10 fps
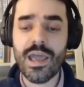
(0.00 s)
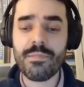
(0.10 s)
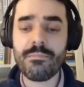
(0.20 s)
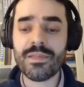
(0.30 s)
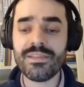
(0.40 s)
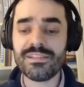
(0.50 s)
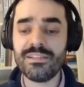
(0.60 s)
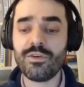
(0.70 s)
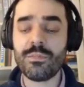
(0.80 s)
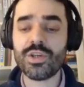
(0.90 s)
and make this
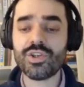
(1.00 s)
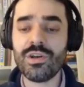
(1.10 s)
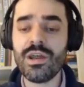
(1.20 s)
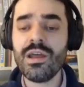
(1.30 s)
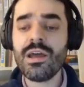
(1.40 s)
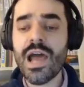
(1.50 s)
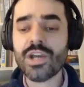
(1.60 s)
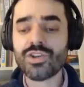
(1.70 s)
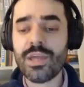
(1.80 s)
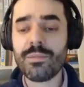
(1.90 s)
information
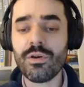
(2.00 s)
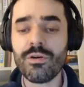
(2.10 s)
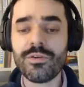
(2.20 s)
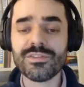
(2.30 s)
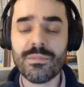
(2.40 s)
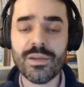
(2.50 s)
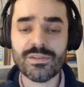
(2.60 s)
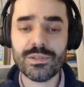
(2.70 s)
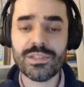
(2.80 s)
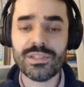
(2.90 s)
actionable for
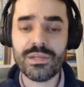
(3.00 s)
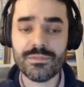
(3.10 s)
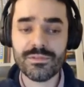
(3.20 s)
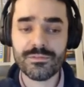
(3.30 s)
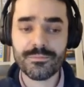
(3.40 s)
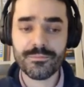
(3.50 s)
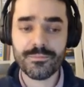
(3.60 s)
cybersecurity teams.